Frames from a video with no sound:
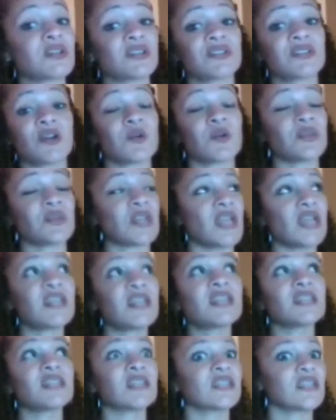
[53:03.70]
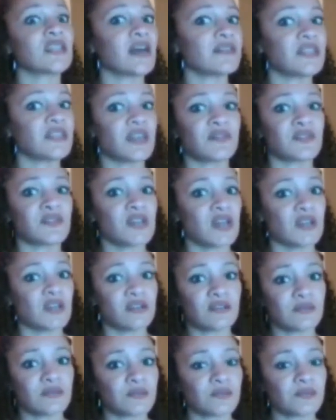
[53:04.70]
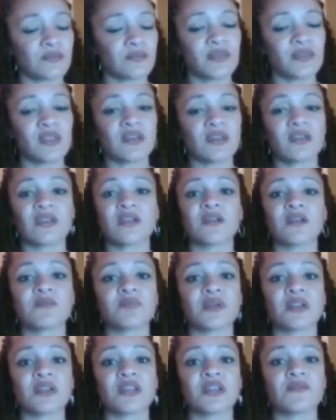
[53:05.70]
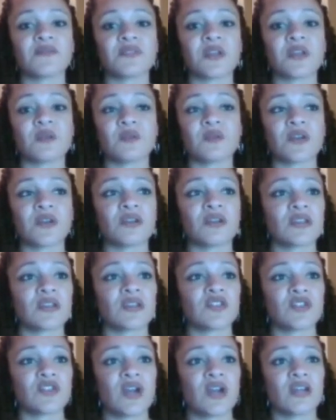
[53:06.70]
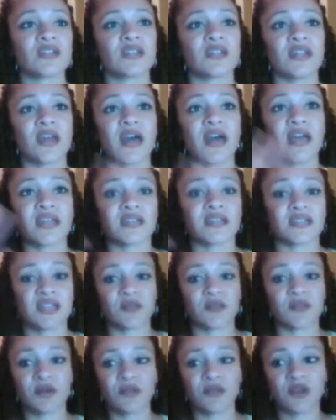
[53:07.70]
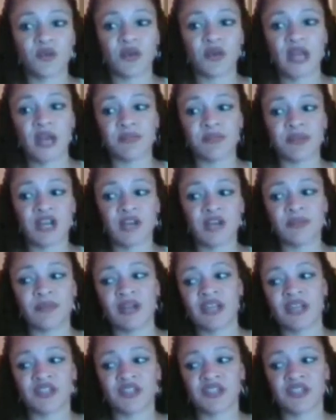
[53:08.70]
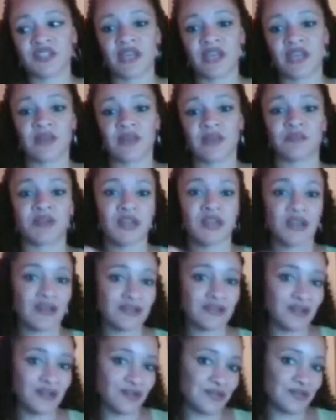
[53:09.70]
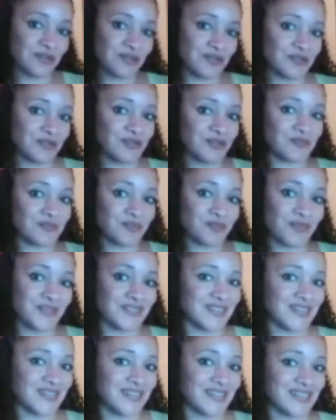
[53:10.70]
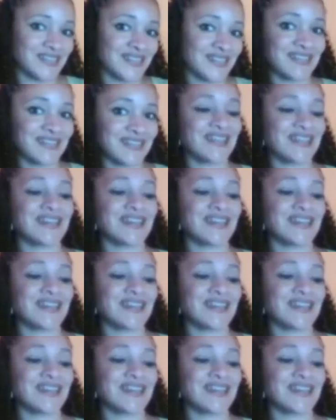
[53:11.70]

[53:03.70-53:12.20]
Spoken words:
condone anything that they've done. If they were going to try to deny it and say, we don't know what happened, everybody's just dead, but now you're the princess.